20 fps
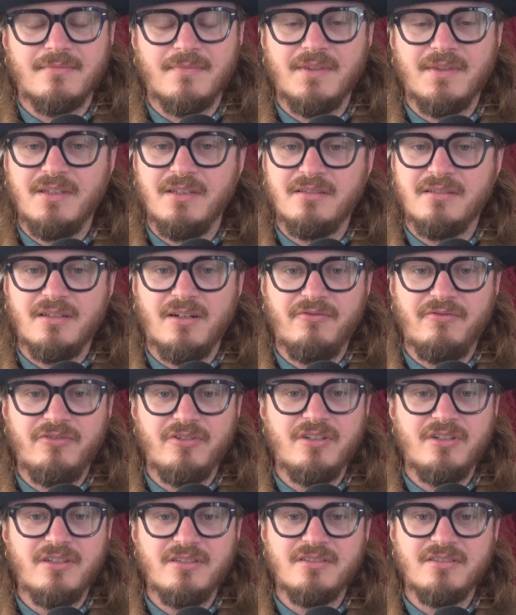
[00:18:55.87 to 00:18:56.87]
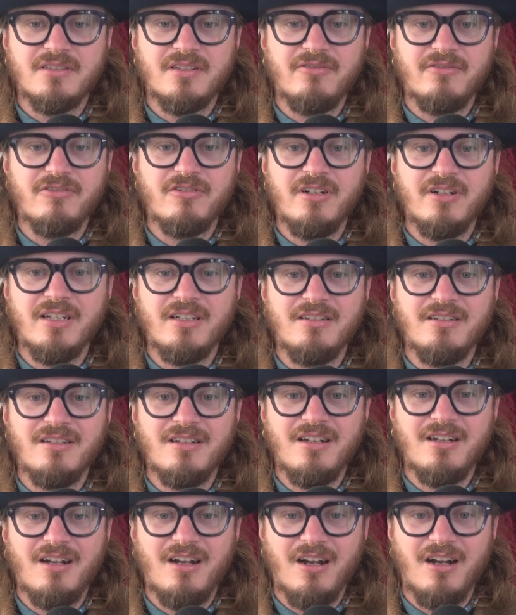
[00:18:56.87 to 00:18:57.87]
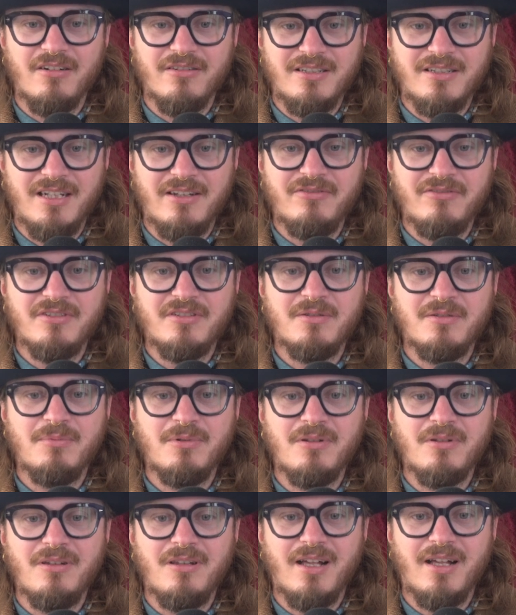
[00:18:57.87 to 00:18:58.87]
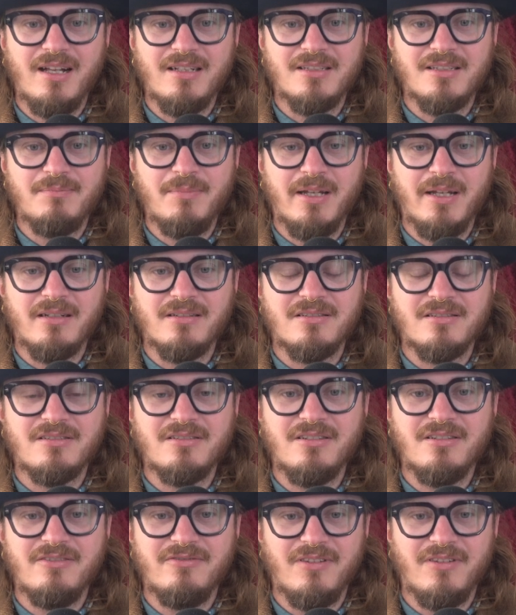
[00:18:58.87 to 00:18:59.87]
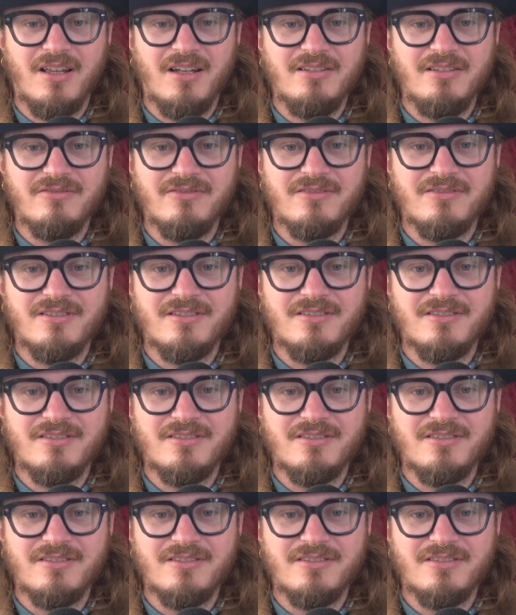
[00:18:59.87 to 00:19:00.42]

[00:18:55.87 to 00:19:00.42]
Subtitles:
Discomfort and suffering are inevitable aspects of life.